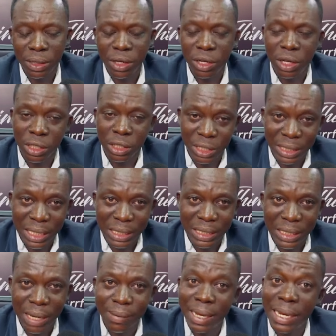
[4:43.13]
until the
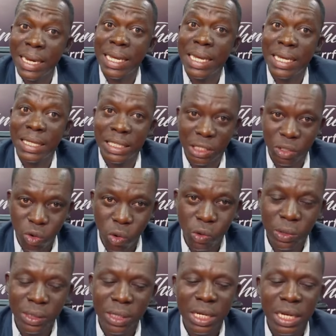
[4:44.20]
time that the case is
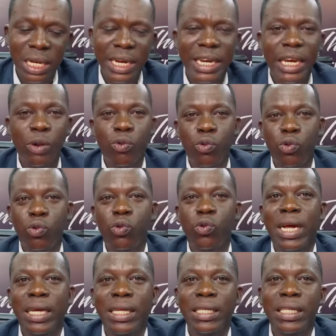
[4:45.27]
called. They will know
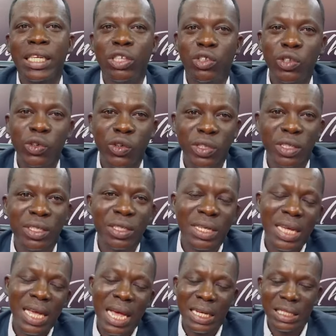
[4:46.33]
that the jurors
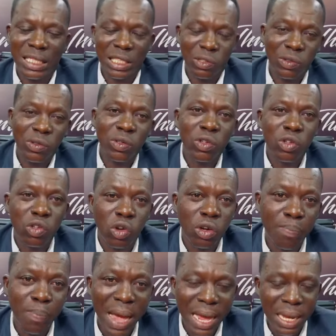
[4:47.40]
are still
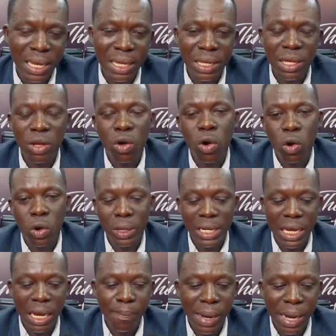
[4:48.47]
not back mm-hmm. or
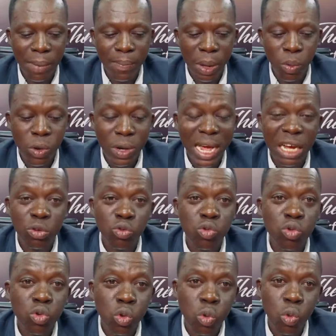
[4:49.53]
they are back. But what I do
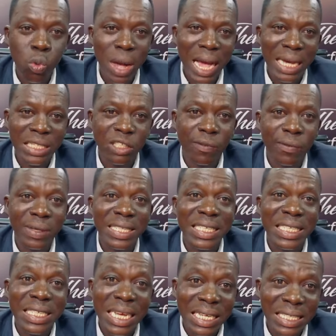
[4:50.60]
know as of
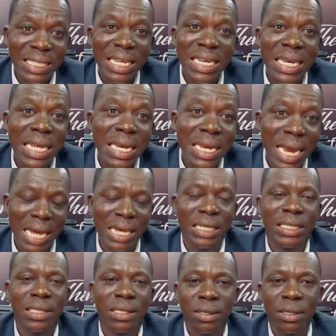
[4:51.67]
yesterday
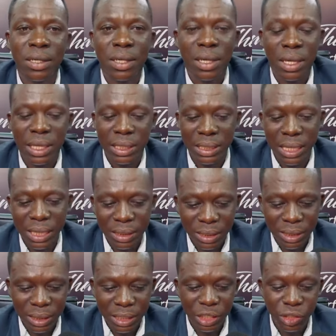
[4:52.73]
night is that
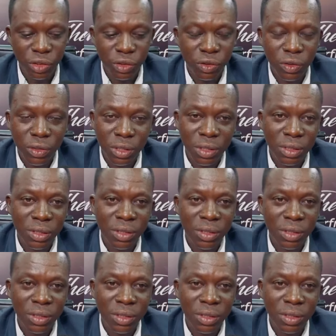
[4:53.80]
the jurors